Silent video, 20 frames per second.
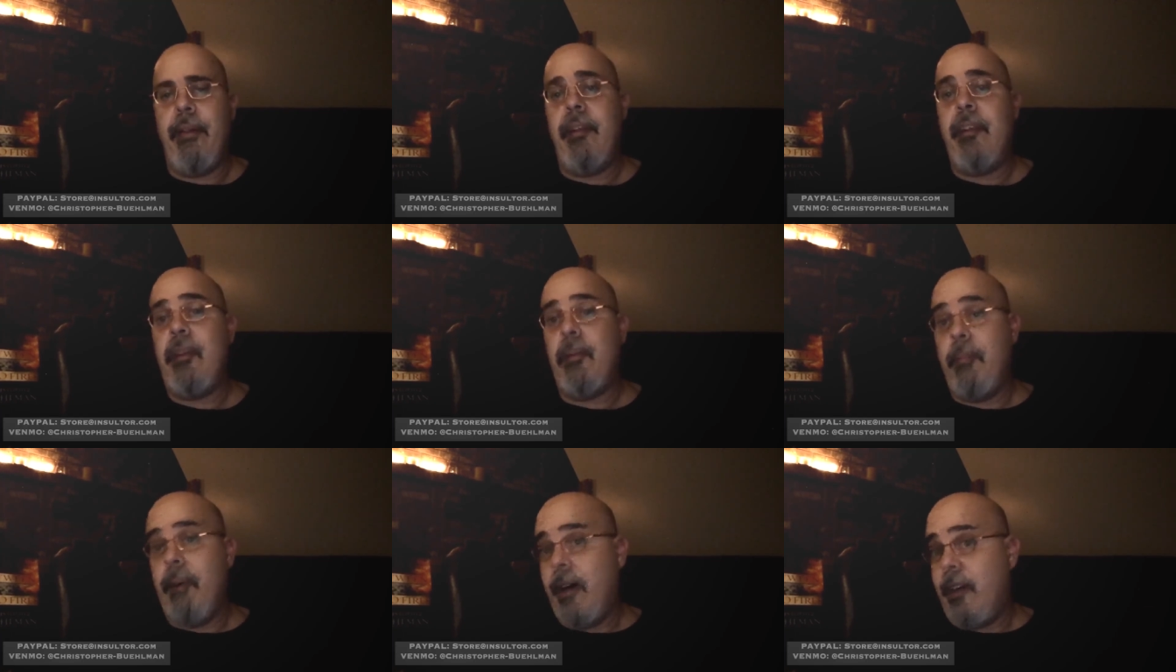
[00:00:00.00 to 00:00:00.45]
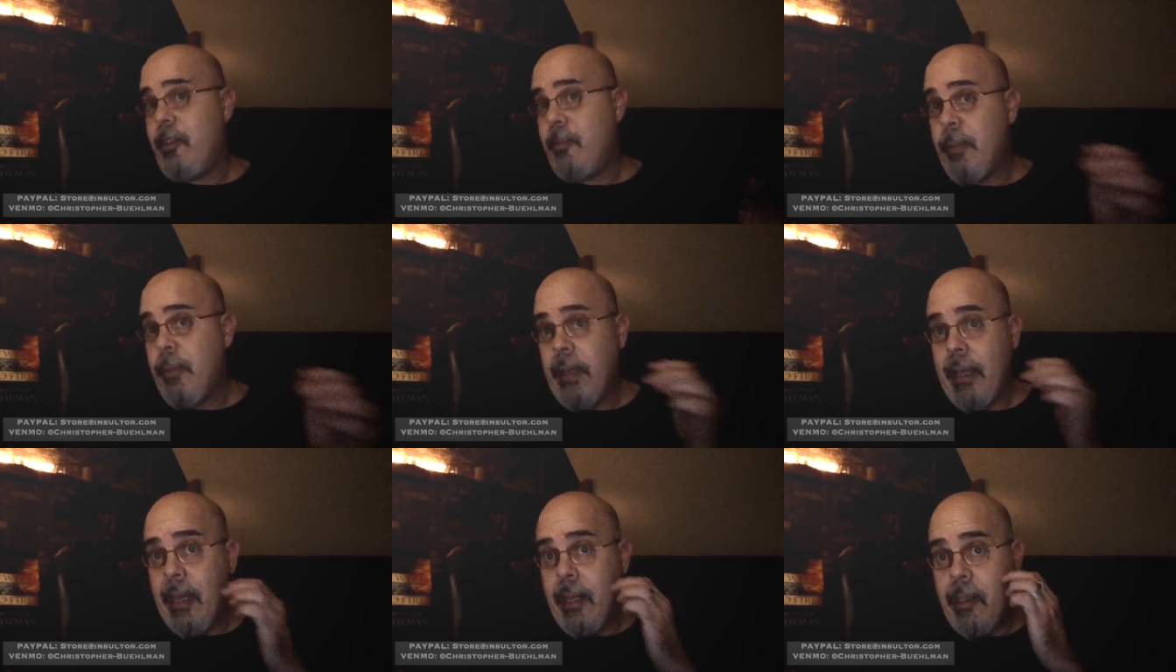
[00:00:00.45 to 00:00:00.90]
and Tomas
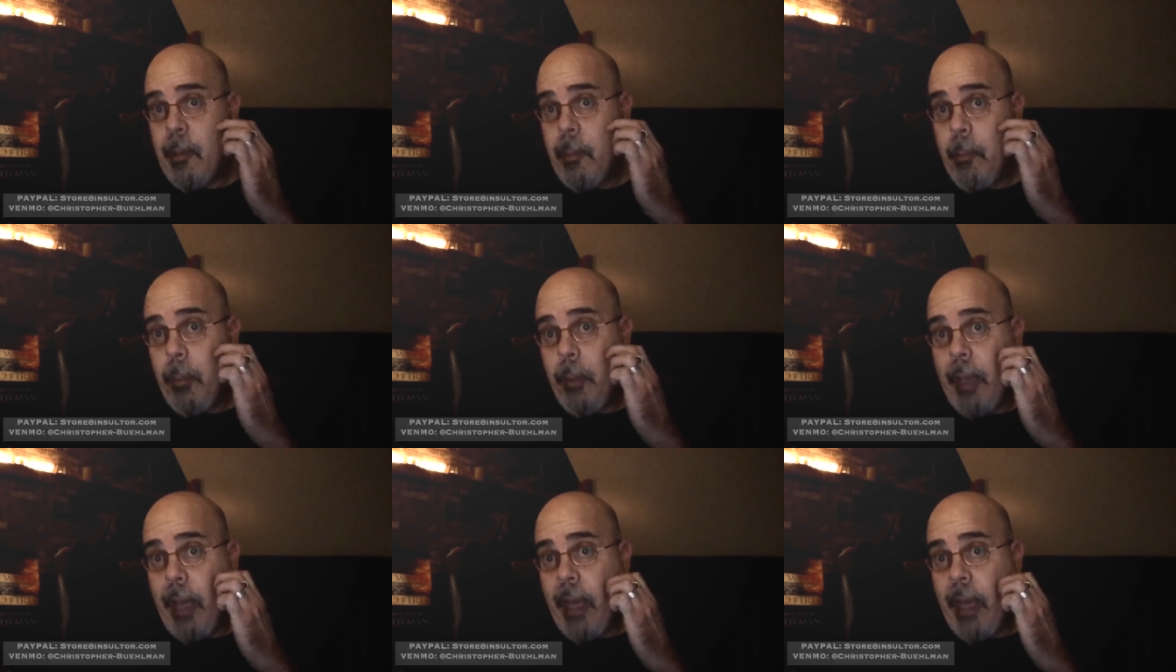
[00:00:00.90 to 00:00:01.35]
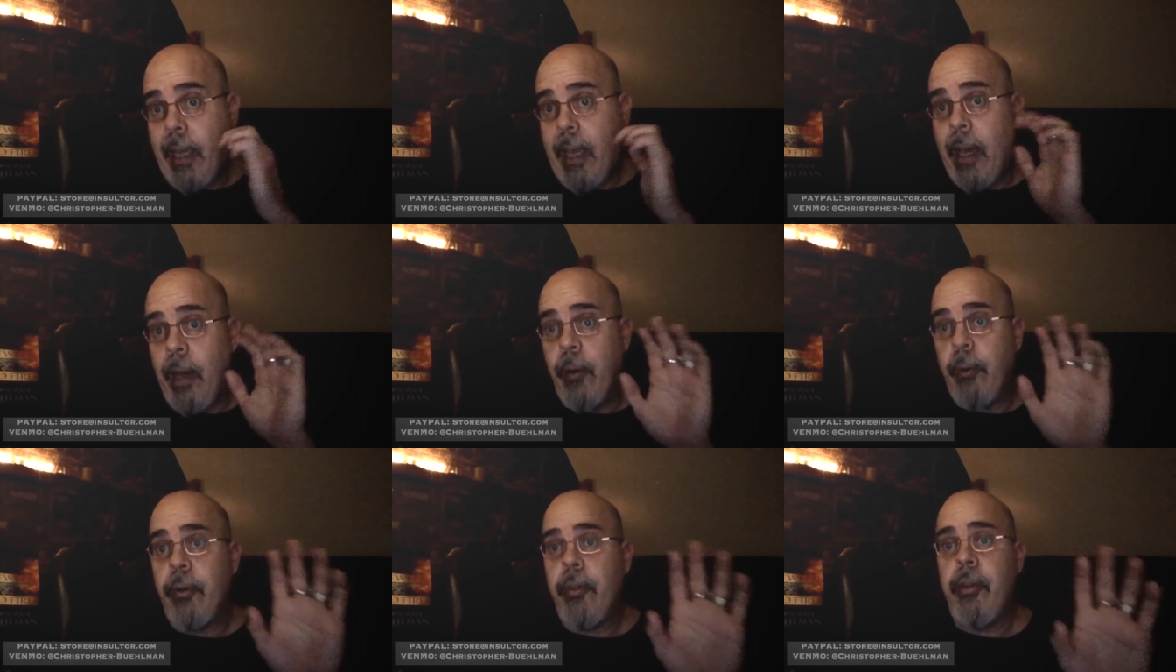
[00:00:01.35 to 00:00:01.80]
began to black
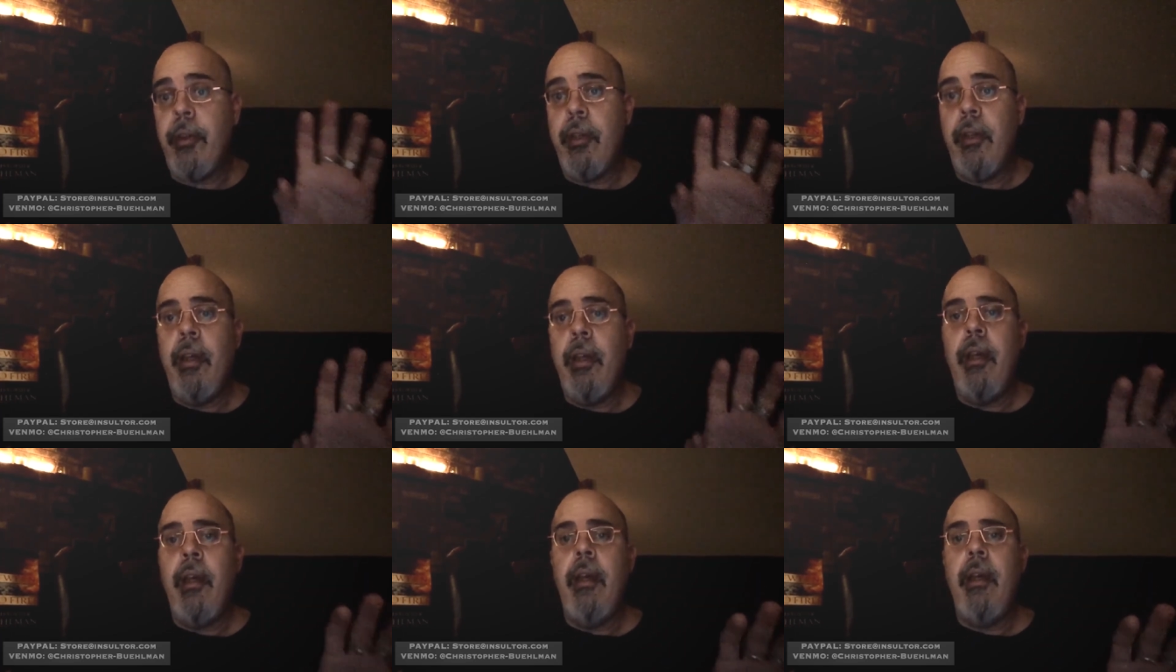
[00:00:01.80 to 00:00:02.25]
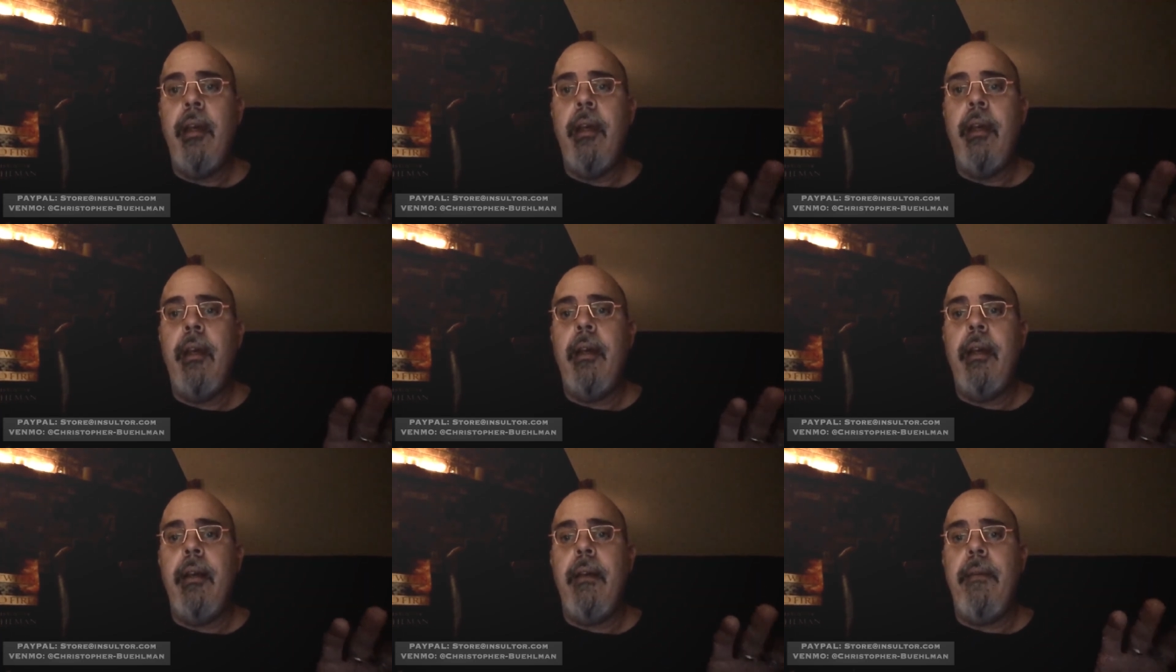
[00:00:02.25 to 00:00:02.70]
out.
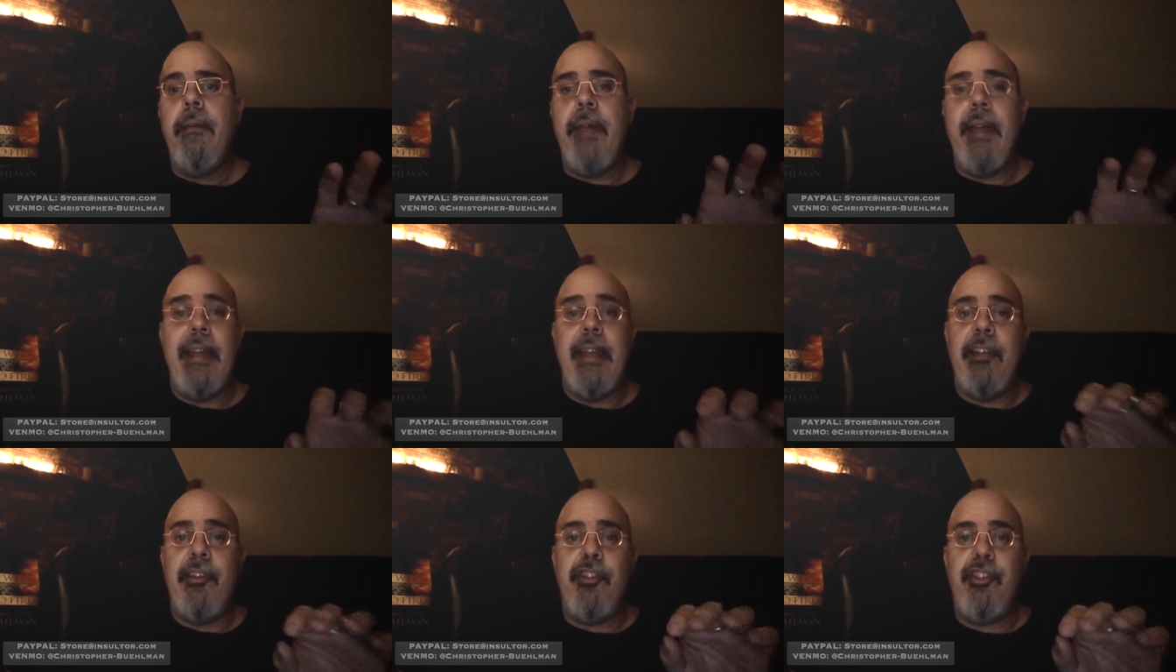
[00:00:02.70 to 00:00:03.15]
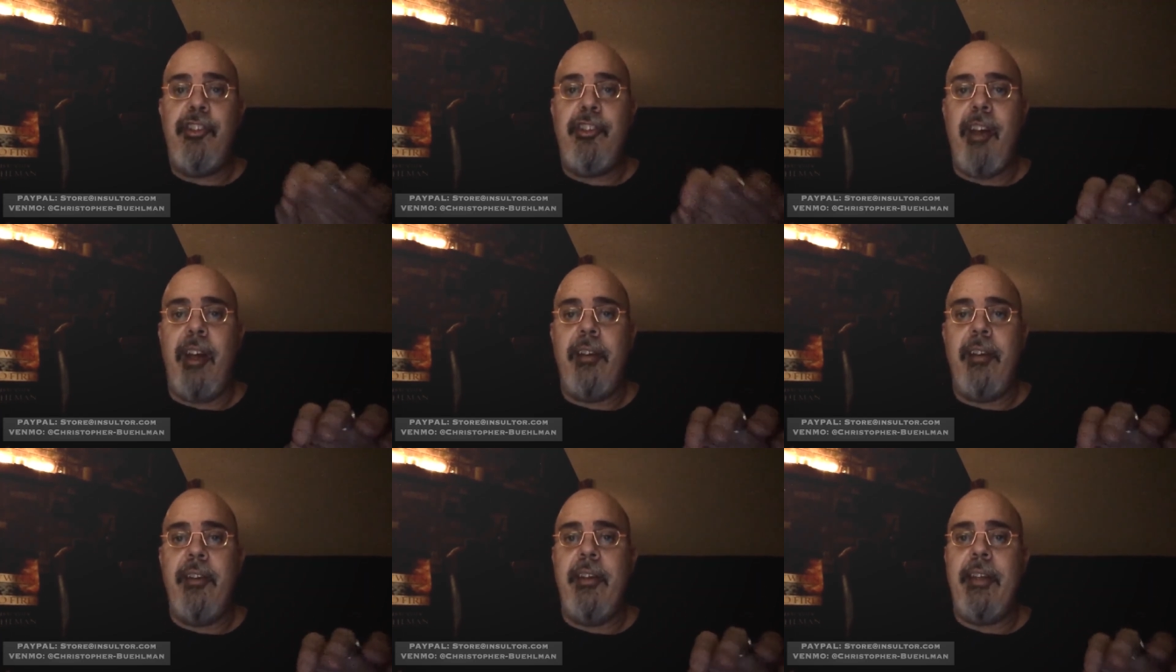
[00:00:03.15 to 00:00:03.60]
Then it
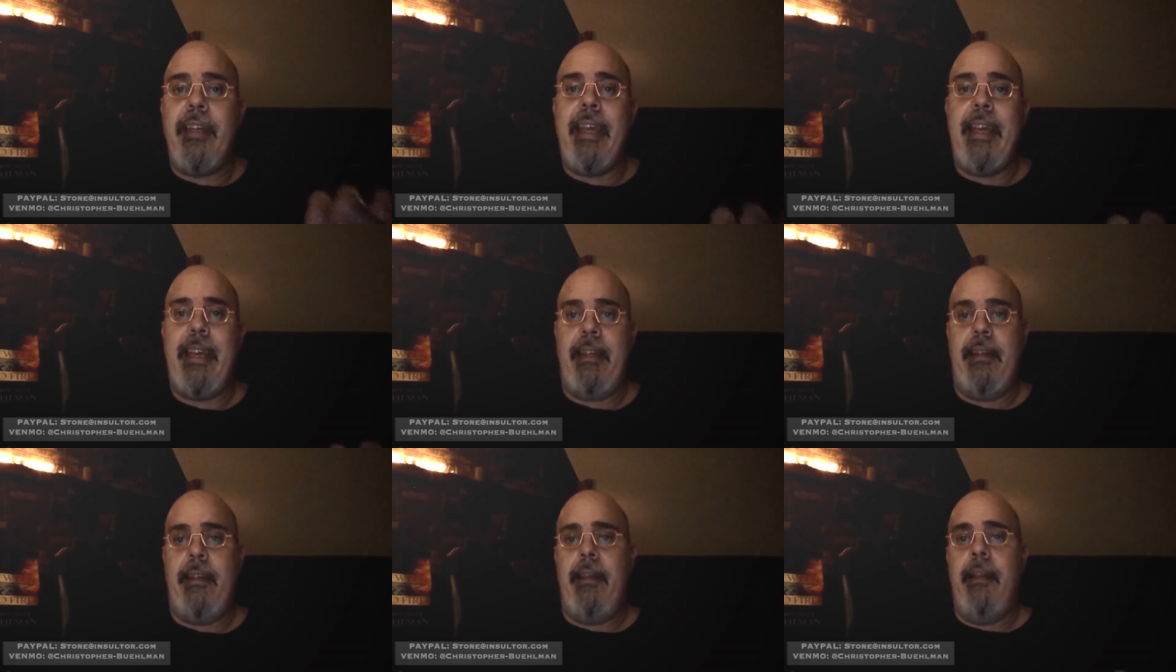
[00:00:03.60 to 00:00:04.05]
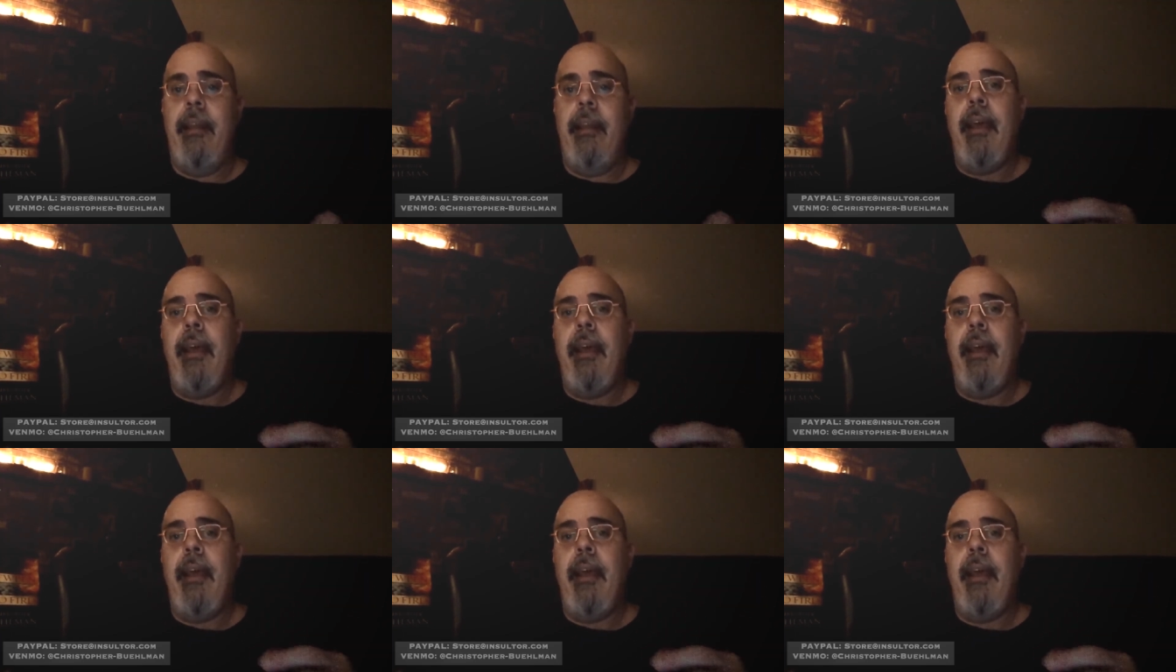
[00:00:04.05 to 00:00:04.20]
shuddered again